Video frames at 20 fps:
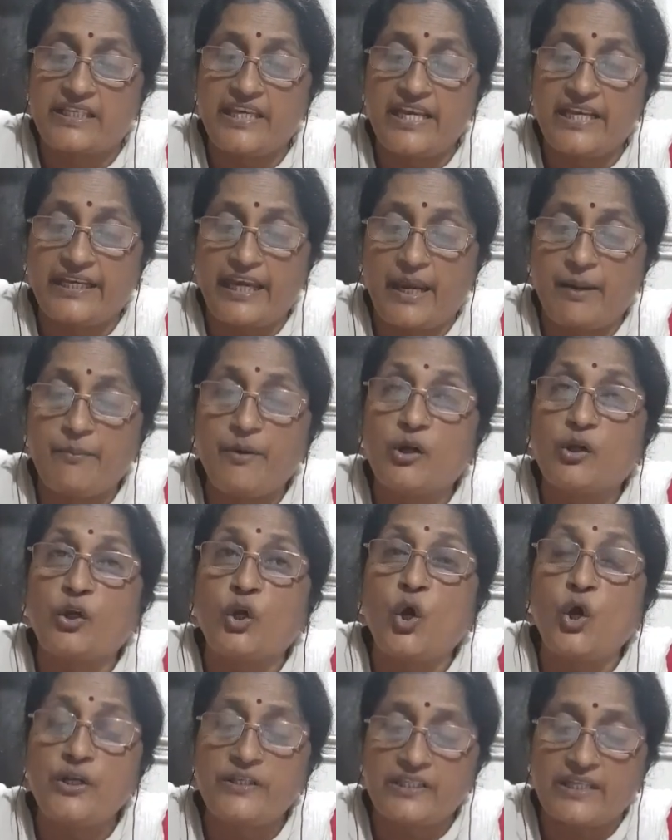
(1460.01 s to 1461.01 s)
he came
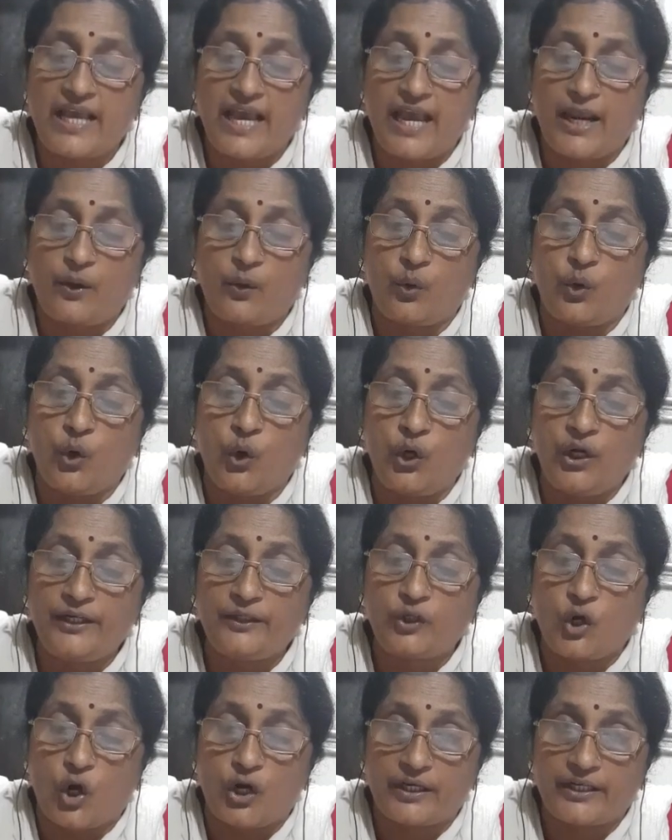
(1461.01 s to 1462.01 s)
across an
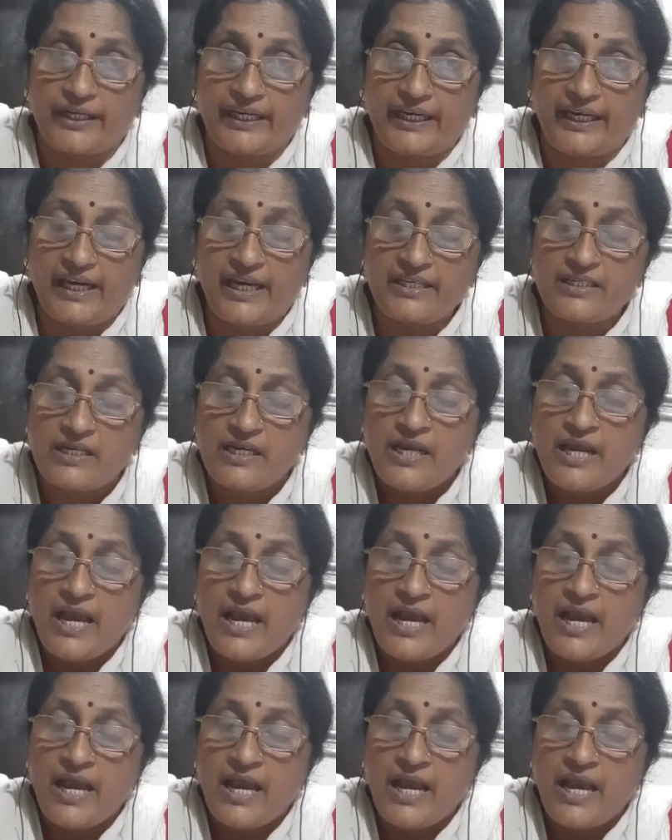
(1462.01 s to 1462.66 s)
old cottage